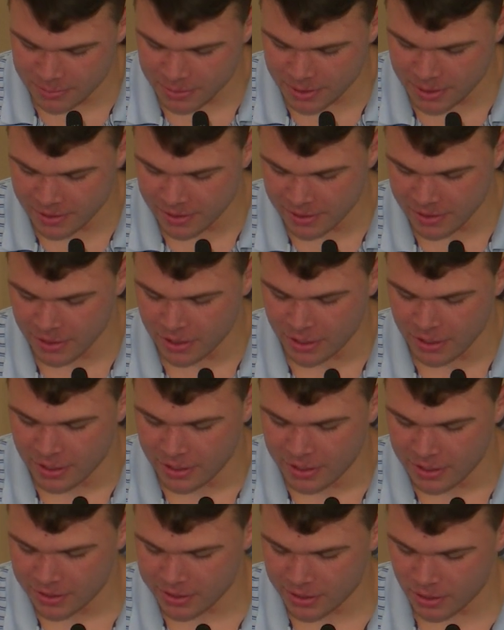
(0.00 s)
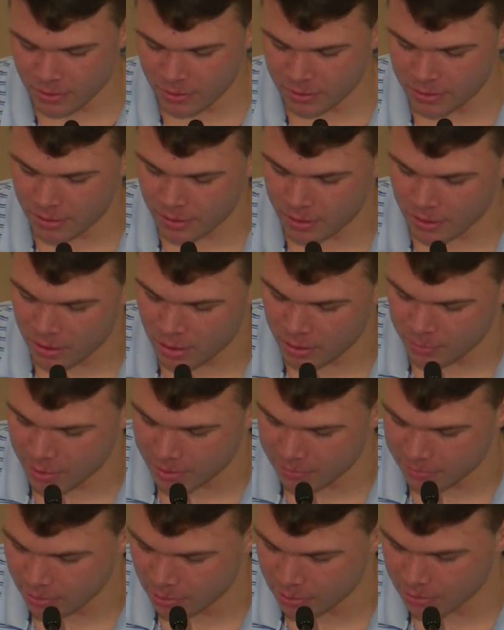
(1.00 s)
me is going on
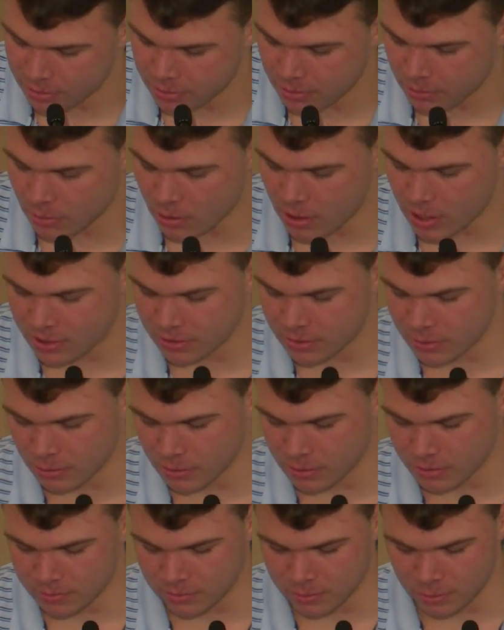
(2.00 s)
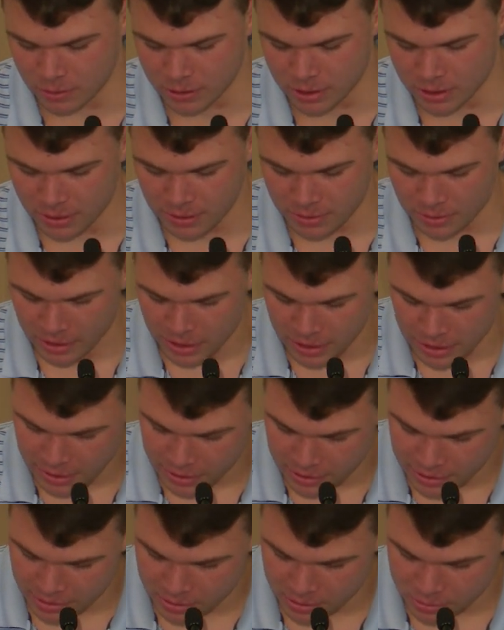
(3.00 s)
my first choir tour to Florida
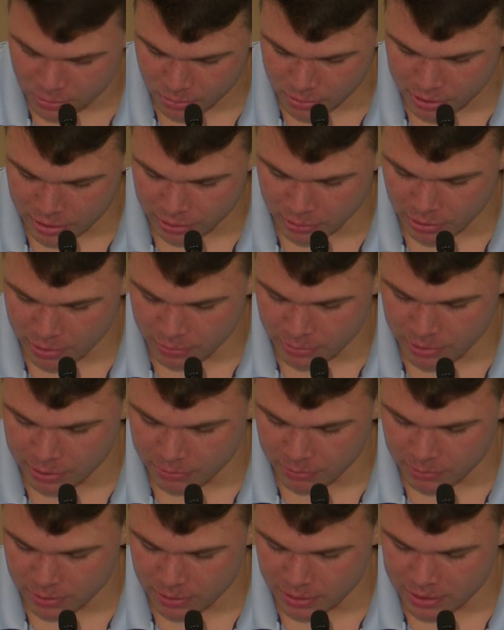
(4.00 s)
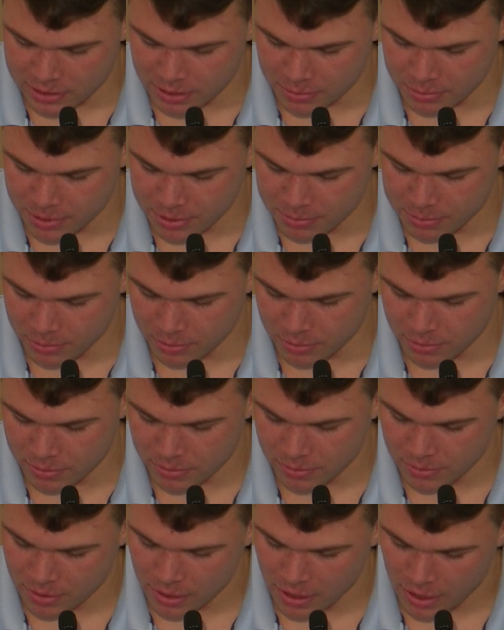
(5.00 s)
and enjoying a great week with lots of people.
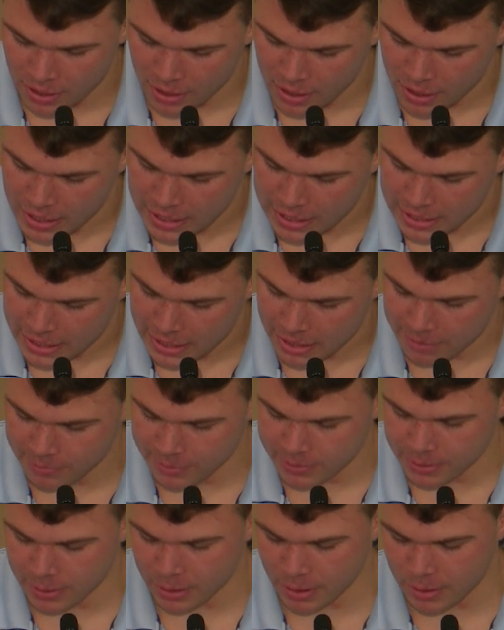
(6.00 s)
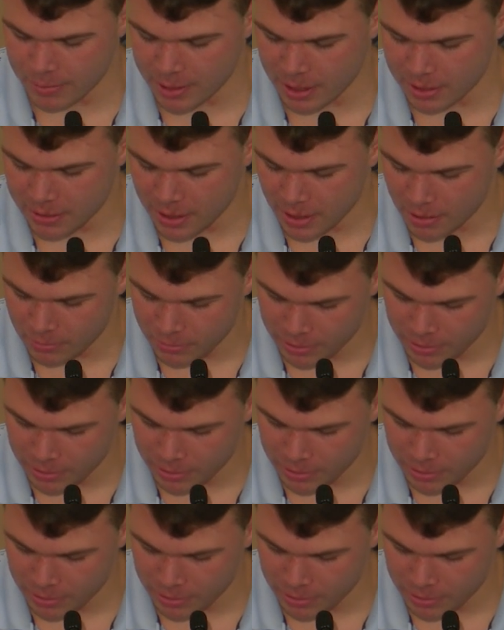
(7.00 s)
Everything about that